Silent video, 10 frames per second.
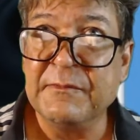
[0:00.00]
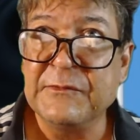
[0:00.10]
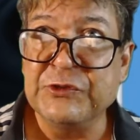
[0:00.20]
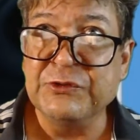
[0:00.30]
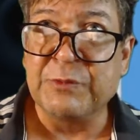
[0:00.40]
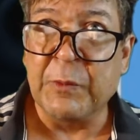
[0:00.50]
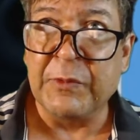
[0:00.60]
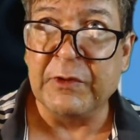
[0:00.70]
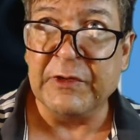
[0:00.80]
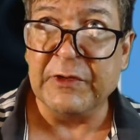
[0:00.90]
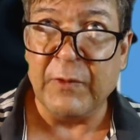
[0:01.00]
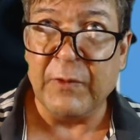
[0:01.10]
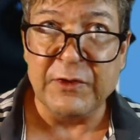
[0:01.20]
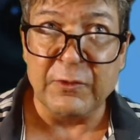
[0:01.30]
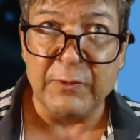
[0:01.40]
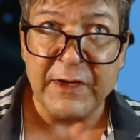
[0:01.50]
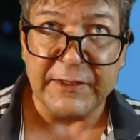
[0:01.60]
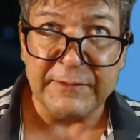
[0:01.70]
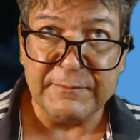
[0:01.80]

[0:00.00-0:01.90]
Choose appropriately when you're ready.